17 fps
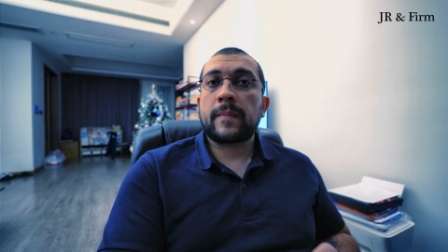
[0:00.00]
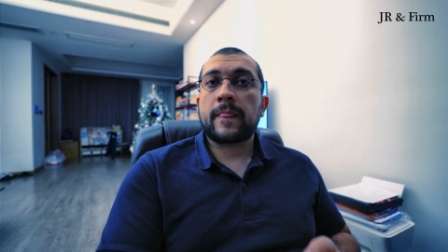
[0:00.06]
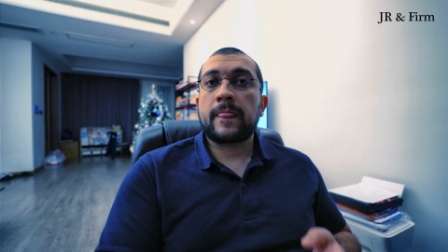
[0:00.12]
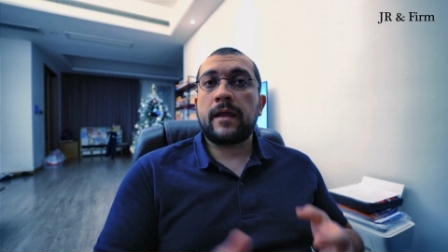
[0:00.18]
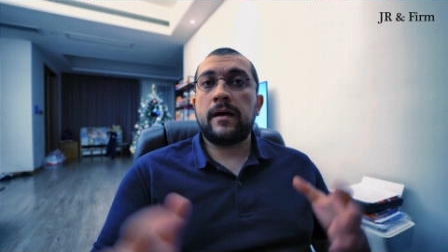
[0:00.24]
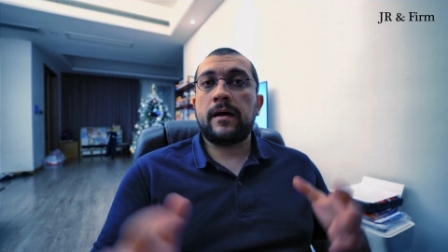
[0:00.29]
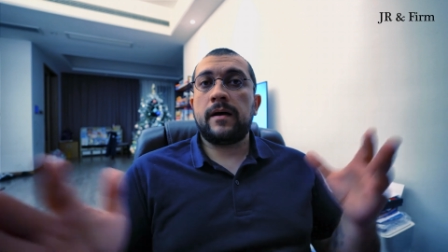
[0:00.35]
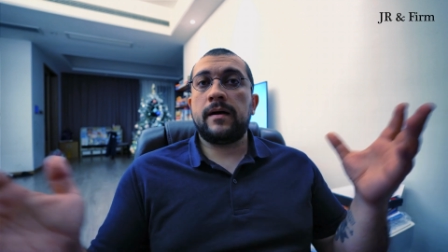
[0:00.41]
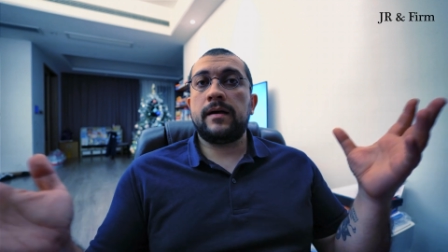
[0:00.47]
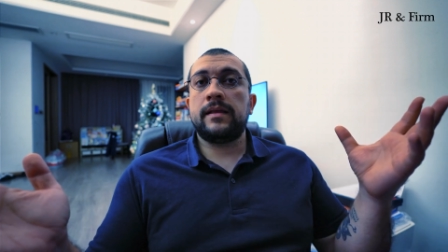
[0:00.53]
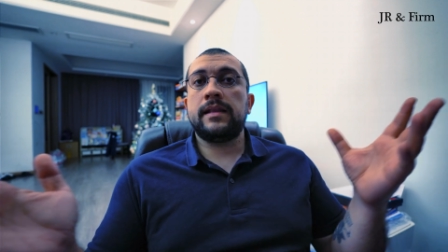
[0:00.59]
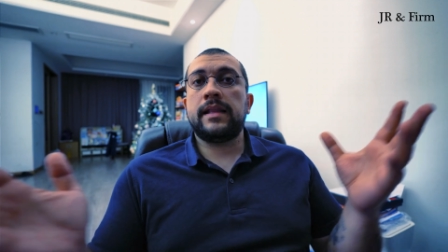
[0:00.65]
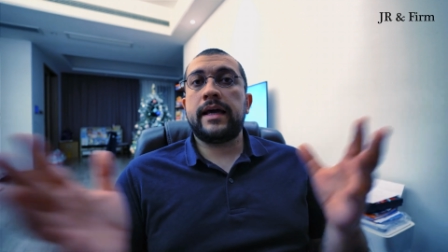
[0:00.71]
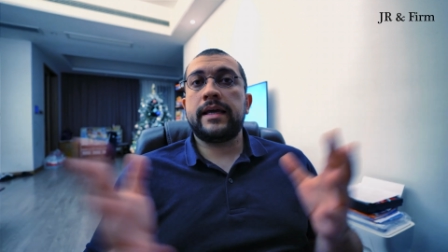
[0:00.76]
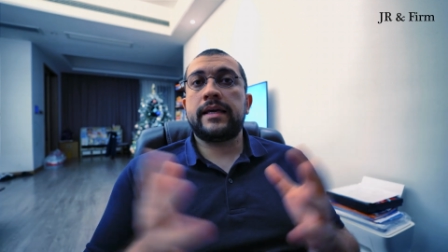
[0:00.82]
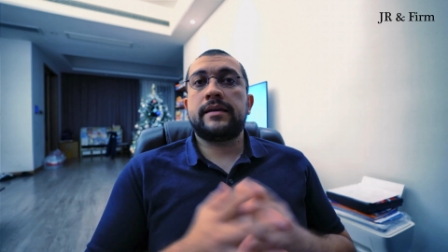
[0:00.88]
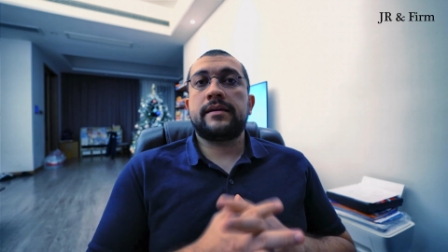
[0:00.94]

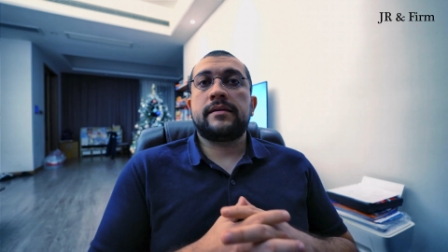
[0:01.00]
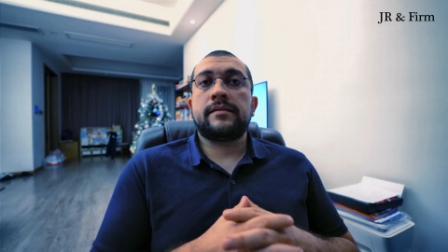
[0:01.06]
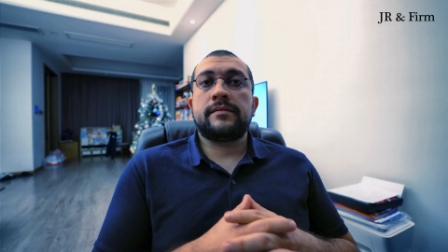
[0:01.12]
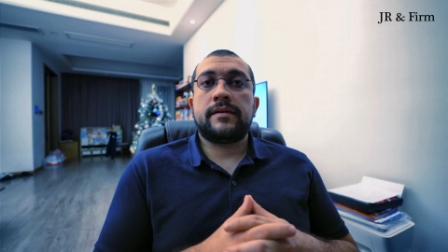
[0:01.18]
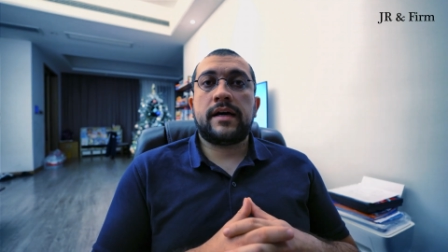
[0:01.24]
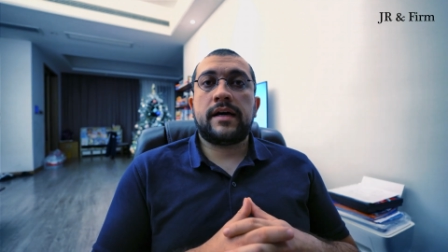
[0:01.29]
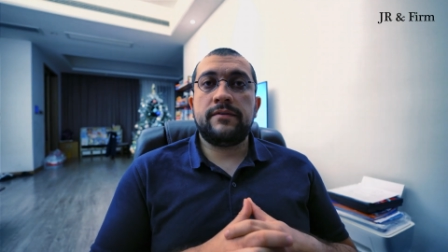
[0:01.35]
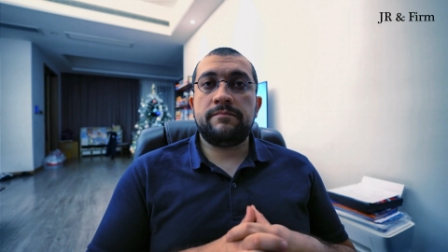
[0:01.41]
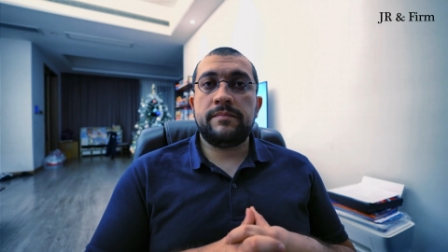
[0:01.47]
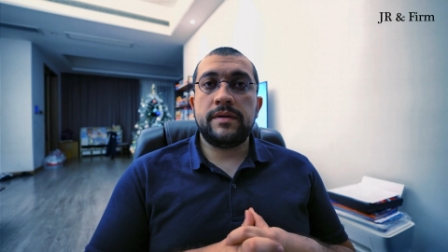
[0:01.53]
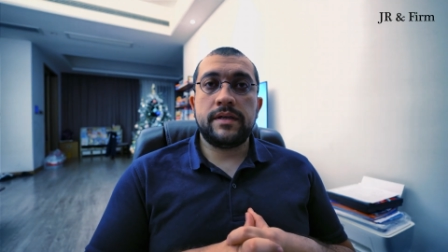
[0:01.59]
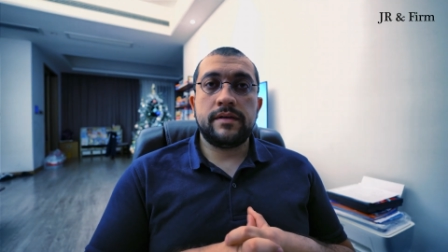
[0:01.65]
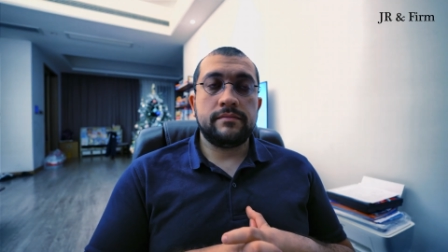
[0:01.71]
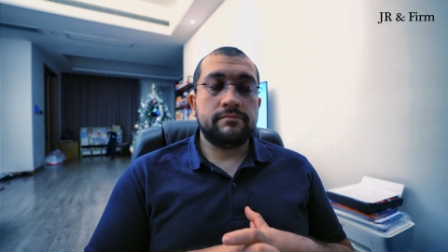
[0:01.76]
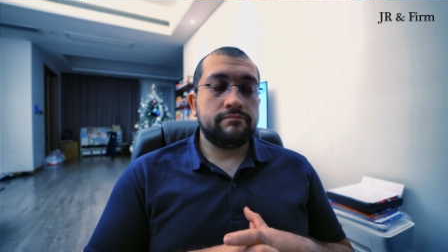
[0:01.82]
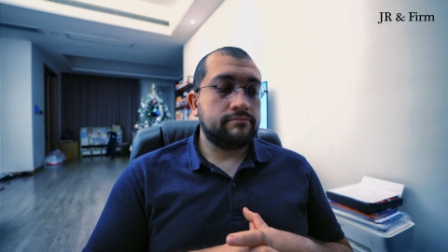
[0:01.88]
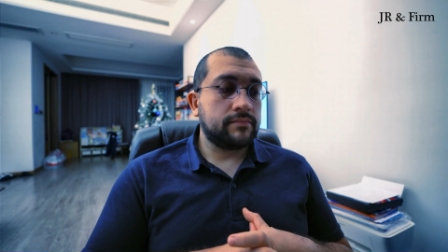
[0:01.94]
like I've
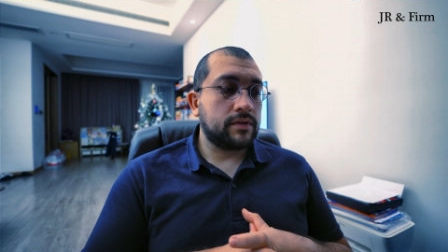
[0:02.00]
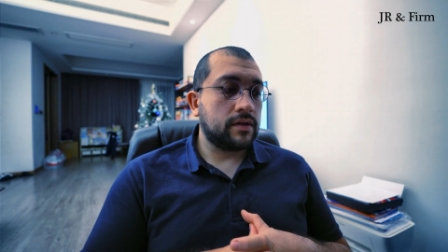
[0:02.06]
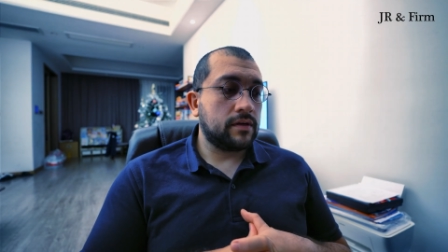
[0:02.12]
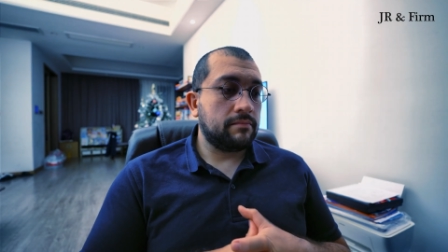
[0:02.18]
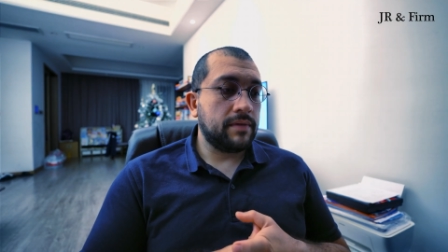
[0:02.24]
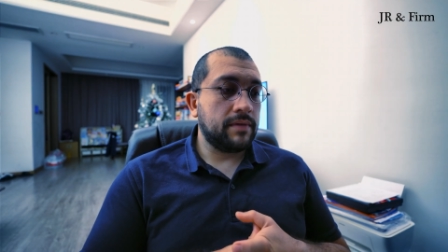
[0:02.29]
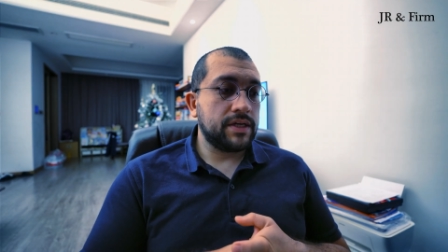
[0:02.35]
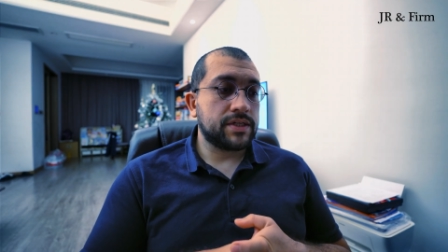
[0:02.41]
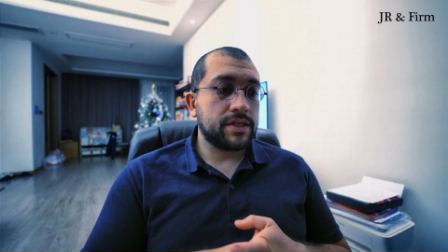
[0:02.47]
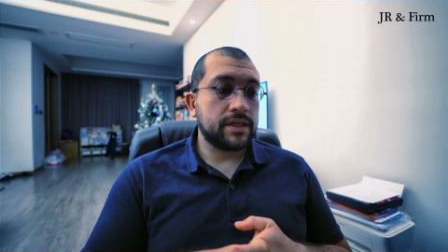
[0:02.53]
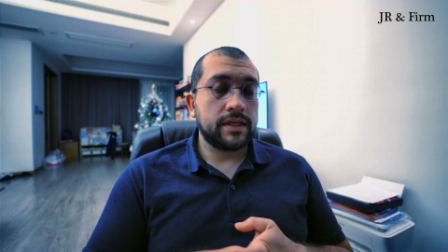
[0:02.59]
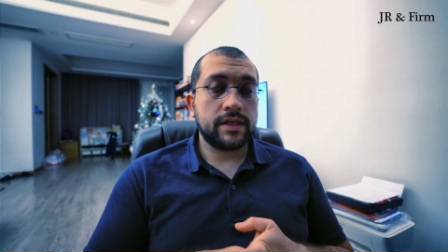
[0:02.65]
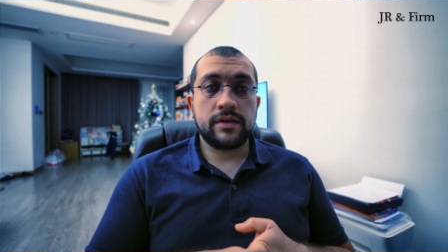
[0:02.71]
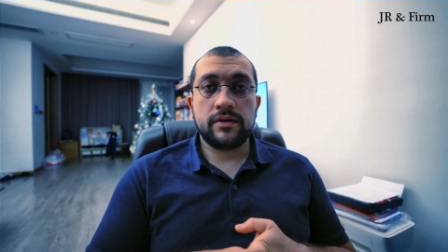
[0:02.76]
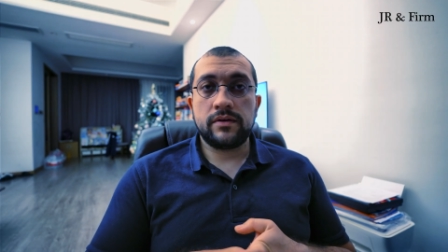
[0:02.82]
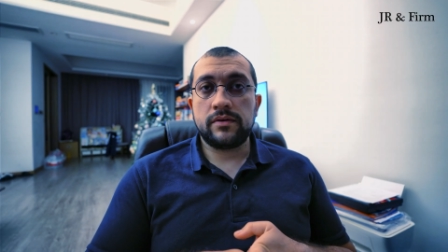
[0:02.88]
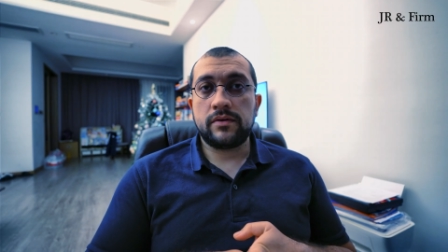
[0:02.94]
been
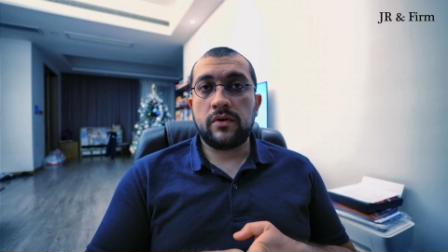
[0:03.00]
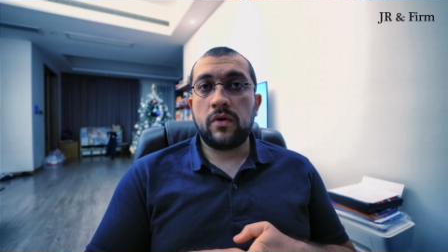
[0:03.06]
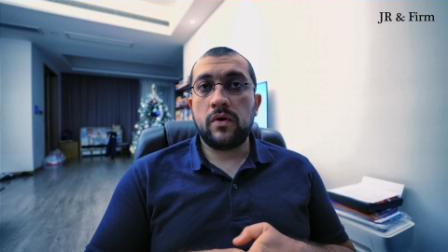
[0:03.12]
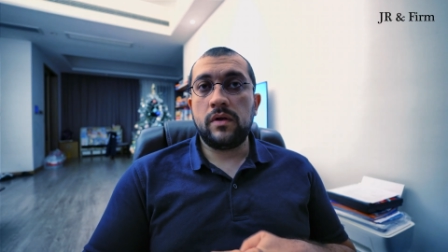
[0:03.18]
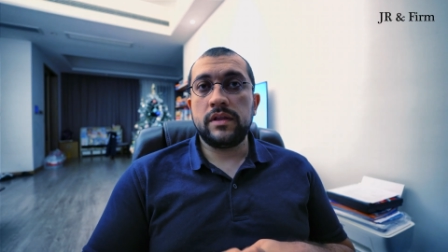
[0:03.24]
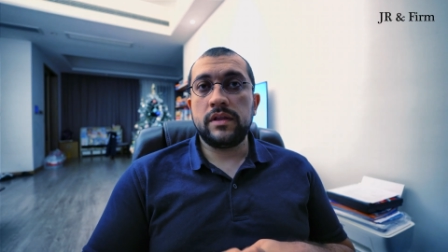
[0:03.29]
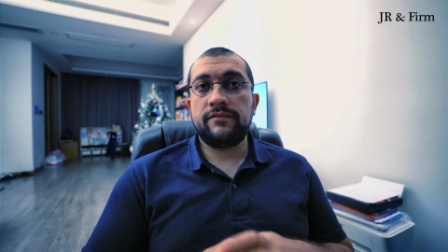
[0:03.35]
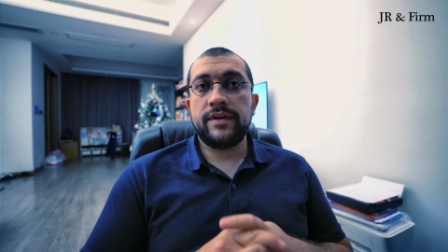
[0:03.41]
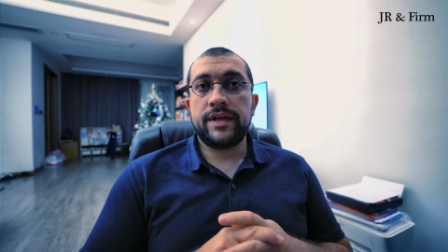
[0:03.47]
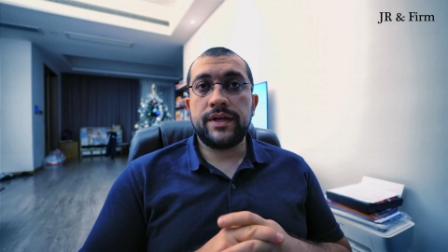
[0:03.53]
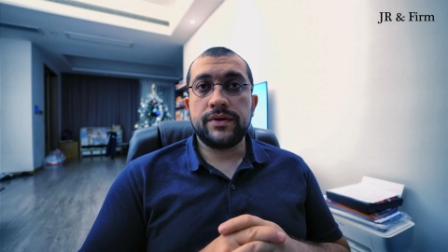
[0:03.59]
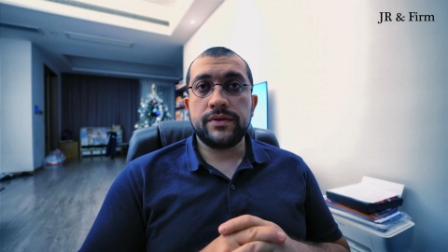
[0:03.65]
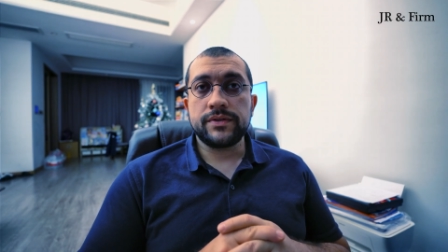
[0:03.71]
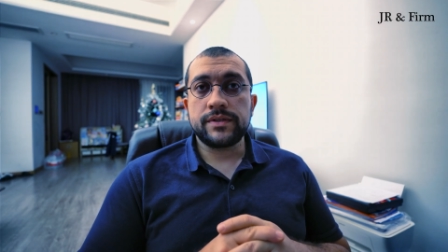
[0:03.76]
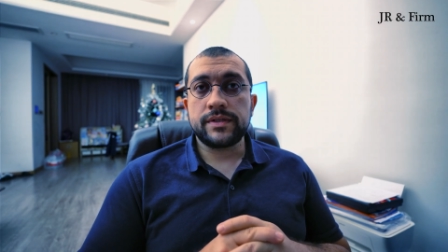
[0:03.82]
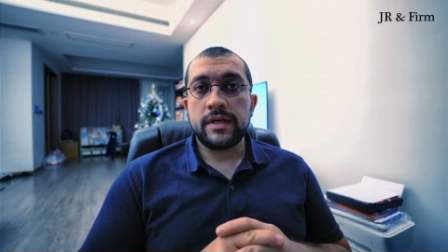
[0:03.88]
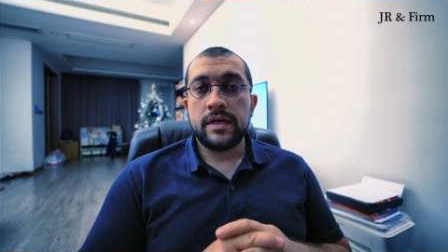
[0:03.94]
mentioning on all the
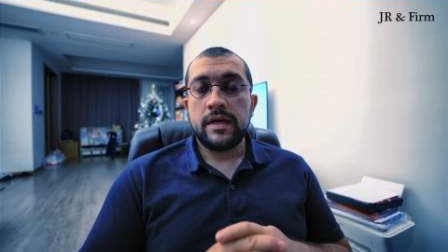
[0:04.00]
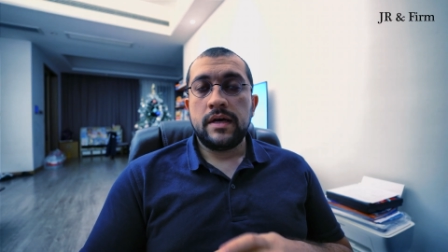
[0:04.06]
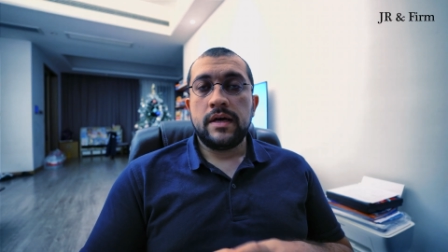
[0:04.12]
videos,